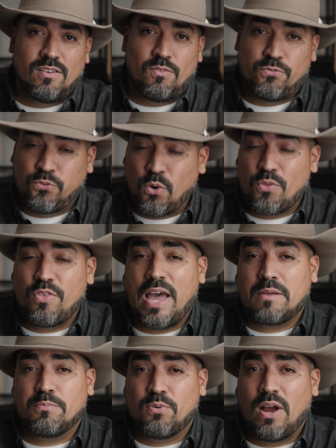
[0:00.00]
For
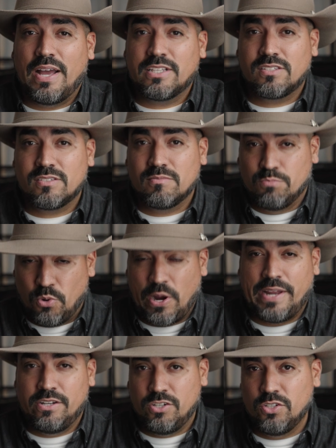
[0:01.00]
that price,
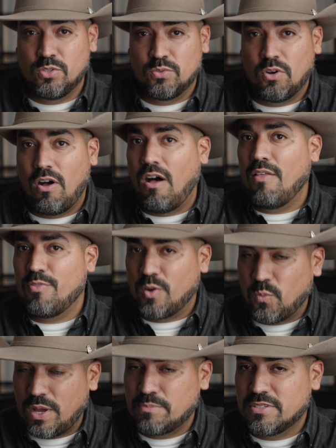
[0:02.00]
brand new on their
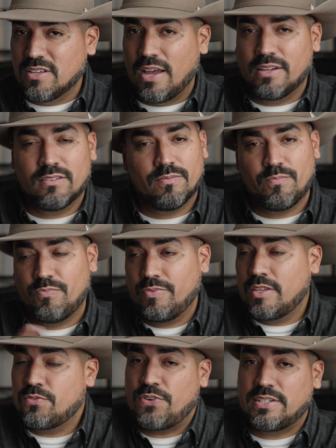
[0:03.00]
website,
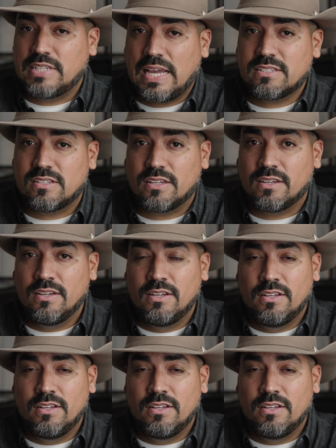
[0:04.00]
is fantastic.